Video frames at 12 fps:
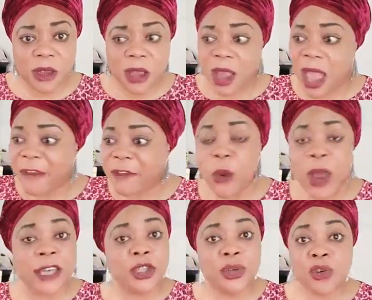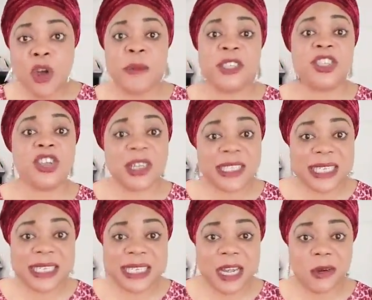Everywhere in Europe is shutting
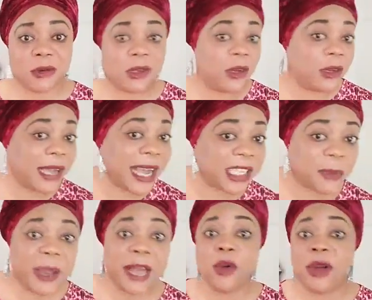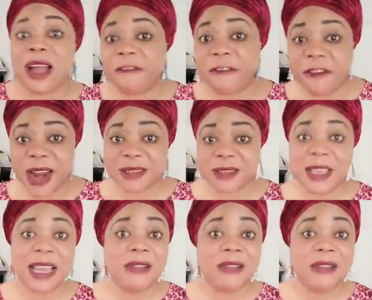down. Look at Spain, look at France.